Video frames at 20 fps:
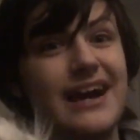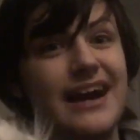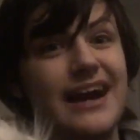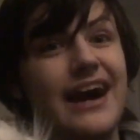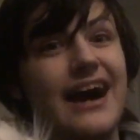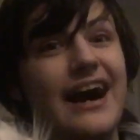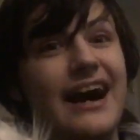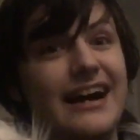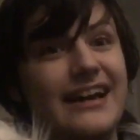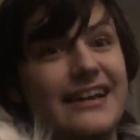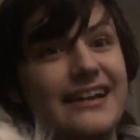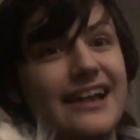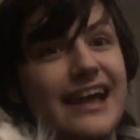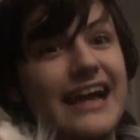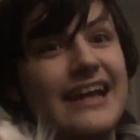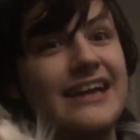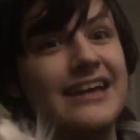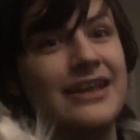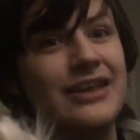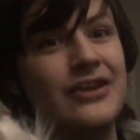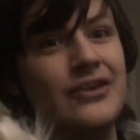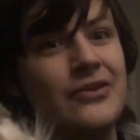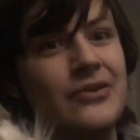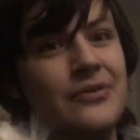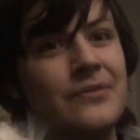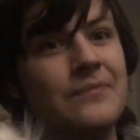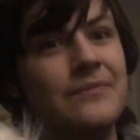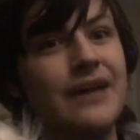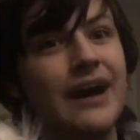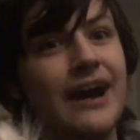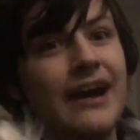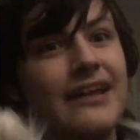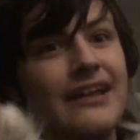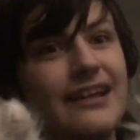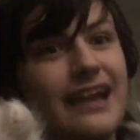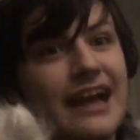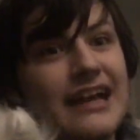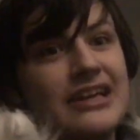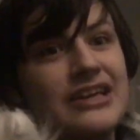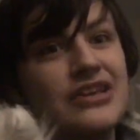I like you. I
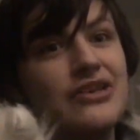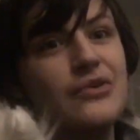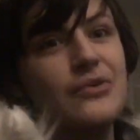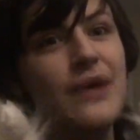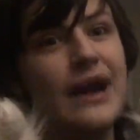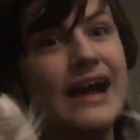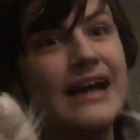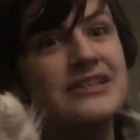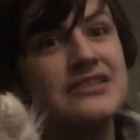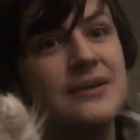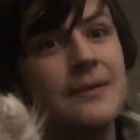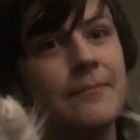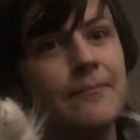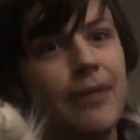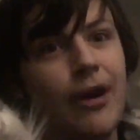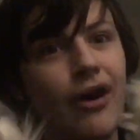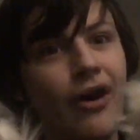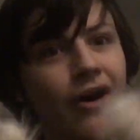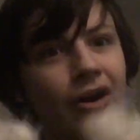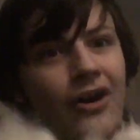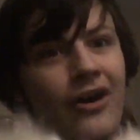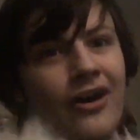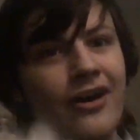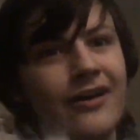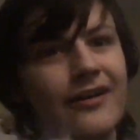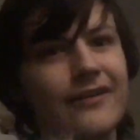like you as a bar.